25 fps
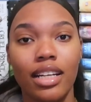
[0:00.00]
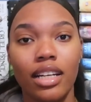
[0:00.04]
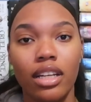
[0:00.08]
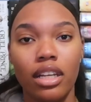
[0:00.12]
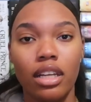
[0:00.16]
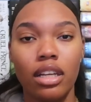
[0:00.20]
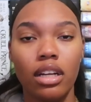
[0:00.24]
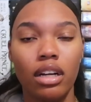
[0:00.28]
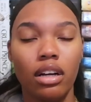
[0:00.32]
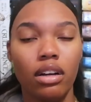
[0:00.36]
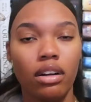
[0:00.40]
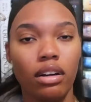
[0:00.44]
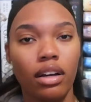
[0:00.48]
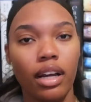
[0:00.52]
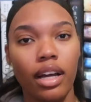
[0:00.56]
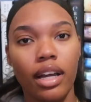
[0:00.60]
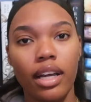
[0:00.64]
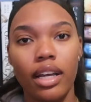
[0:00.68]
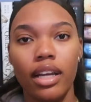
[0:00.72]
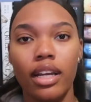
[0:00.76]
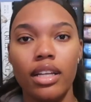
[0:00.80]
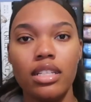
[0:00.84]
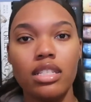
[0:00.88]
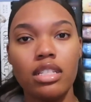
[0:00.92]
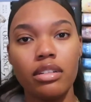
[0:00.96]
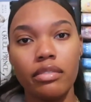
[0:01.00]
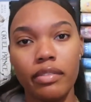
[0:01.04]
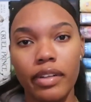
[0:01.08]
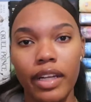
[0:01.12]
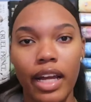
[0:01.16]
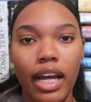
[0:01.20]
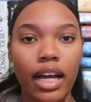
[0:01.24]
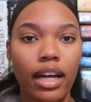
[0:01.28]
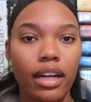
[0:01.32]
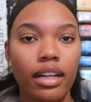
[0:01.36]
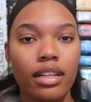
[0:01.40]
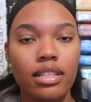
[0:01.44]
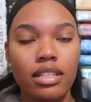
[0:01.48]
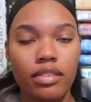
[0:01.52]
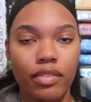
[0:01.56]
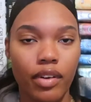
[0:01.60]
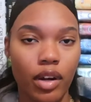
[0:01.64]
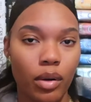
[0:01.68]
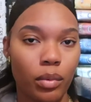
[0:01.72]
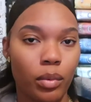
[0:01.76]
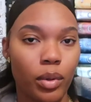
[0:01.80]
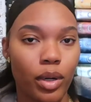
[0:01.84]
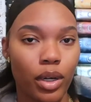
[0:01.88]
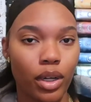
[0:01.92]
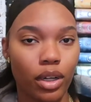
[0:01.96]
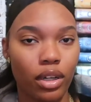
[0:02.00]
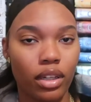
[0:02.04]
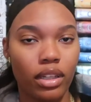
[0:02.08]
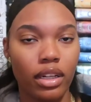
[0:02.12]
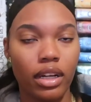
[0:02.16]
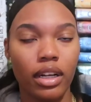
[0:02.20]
you know, it's the realities of our world.